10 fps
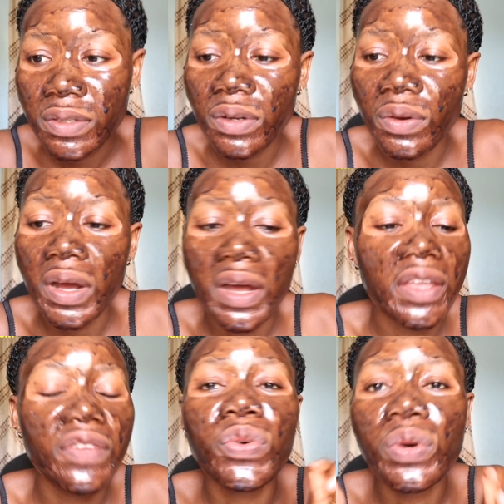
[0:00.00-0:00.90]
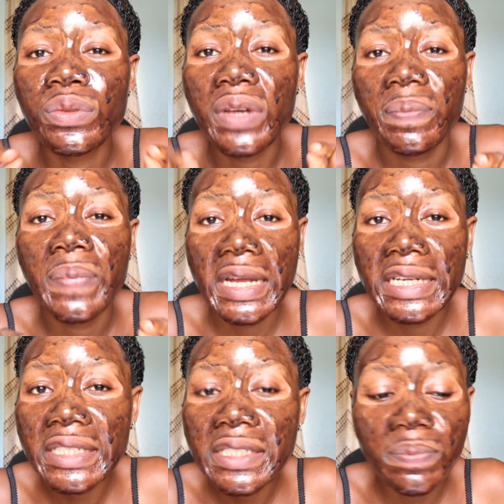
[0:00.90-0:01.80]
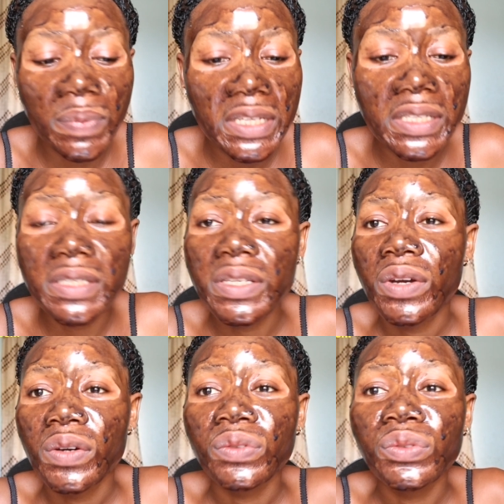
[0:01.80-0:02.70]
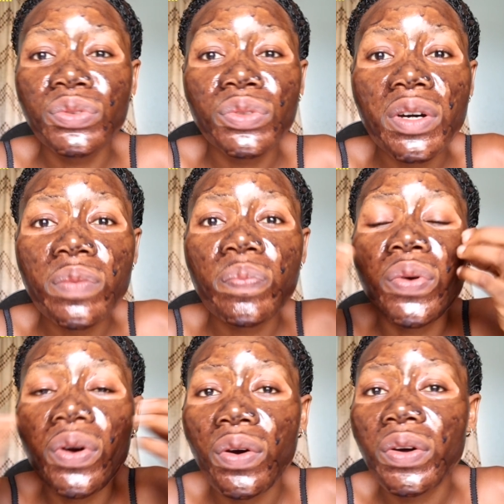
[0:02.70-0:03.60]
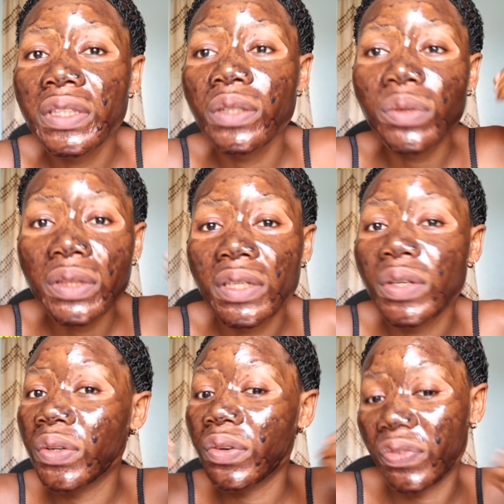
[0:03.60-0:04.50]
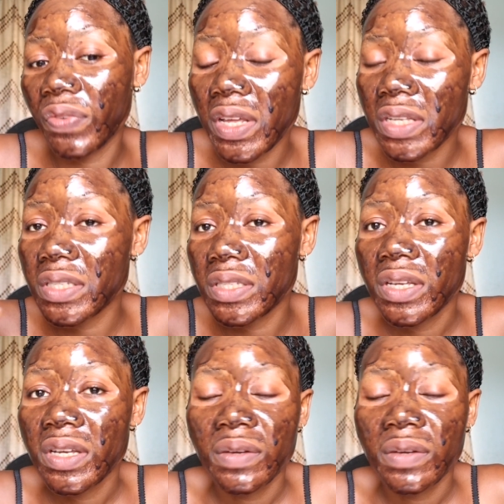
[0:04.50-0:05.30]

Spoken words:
So if you want to apply this, please do not pour the whole thing on your face.